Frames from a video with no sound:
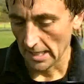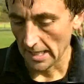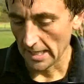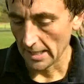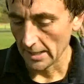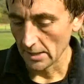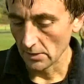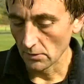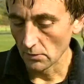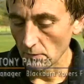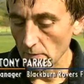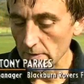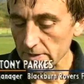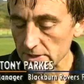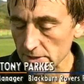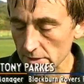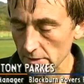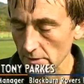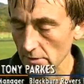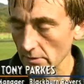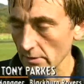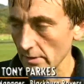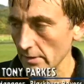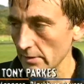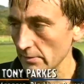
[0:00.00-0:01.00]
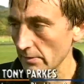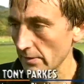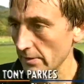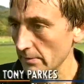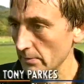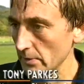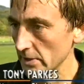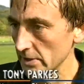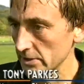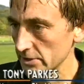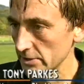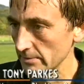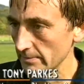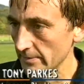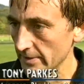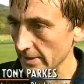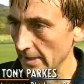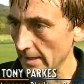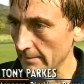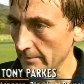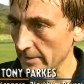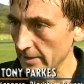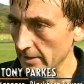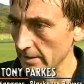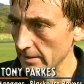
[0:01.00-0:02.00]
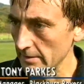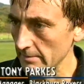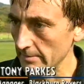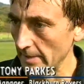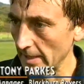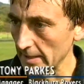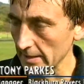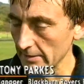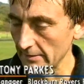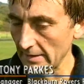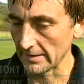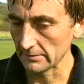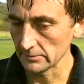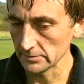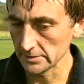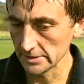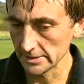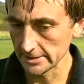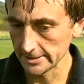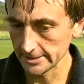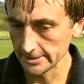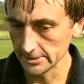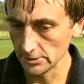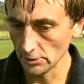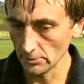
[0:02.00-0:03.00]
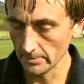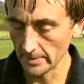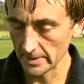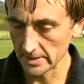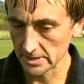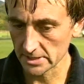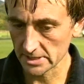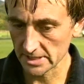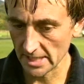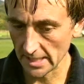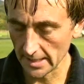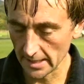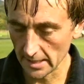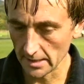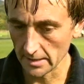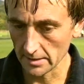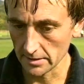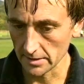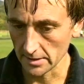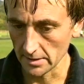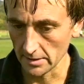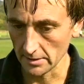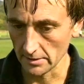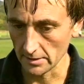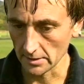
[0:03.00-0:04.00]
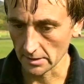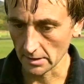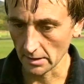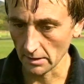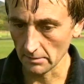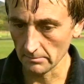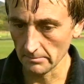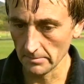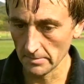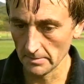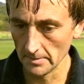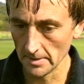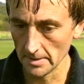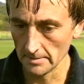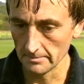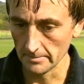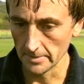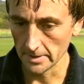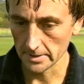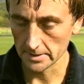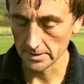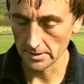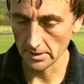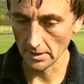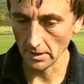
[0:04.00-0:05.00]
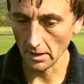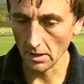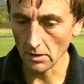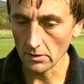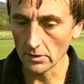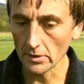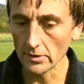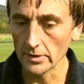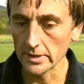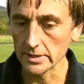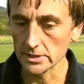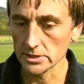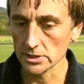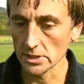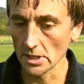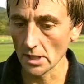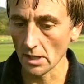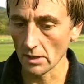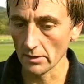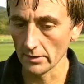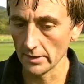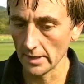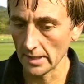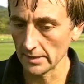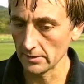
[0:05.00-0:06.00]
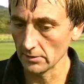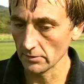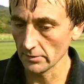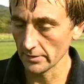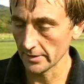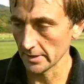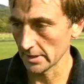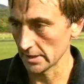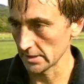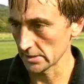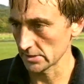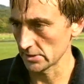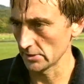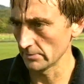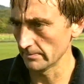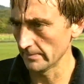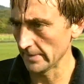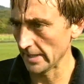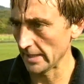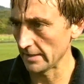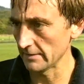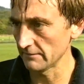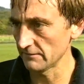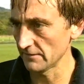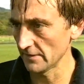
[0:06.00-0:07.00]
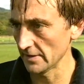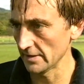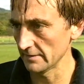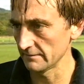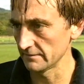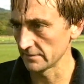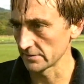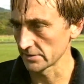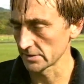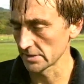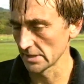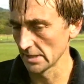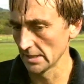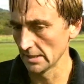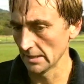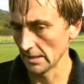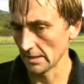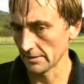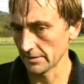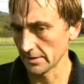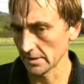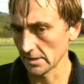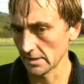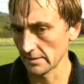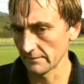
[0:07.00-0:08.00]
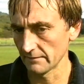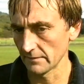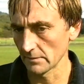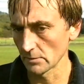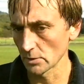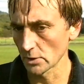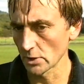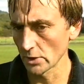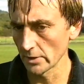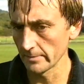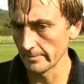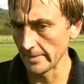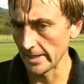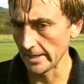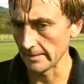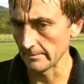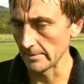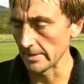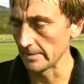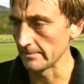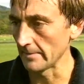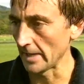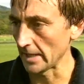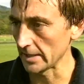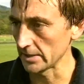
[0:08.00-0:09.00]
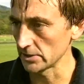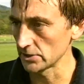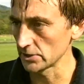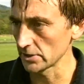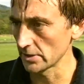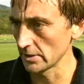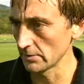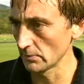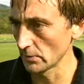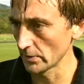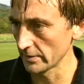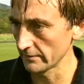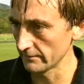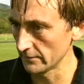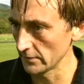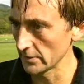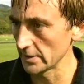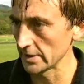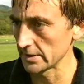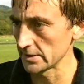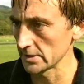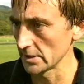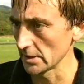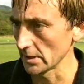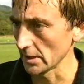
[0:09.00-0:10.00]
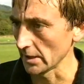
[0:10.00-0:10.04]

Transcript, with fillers: I always thought that there was something happening in the background. Uh, nobody said anything at the club, but the longer it's gone, I don't think it's done me any favours. I think if they were going to make me manager, they would have done it